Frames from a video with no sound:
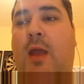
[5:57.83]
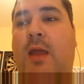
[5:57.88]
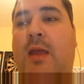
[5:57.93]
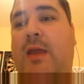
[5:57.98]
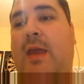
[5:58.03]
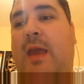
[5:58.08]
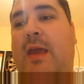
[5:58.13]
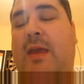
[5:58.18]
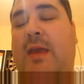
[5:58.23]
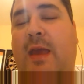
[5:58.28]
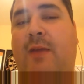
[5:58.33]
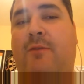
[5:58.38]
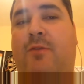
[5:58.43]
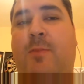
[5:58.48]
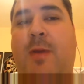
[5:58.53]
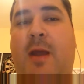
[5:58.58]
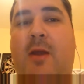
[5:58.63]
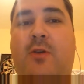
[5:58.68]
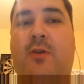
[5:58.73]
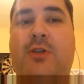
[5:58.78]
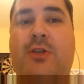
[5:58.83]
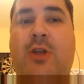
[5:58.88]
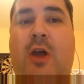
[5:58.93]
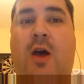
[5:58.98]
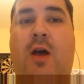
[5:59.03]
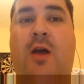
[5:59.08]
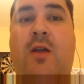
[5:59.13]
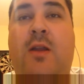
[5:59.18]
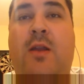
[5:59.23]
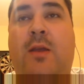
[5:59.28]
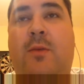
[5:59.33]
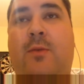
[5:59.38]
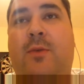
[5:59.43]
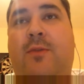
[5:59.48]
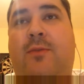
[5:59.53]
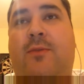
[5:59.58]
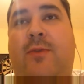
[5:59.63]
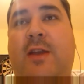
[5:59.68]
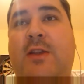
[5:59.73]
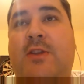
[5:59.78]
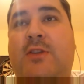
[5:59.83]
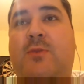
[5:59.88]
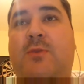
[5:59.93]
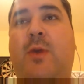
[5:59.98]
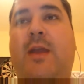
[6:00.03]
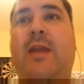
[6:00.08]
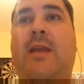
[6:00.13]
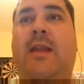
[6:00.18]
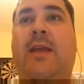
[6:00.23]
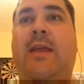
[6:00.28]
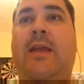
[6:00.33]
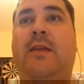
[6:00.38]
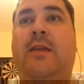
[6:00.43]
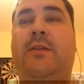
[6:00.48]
gave the penalty shot, and it was finished sweetly.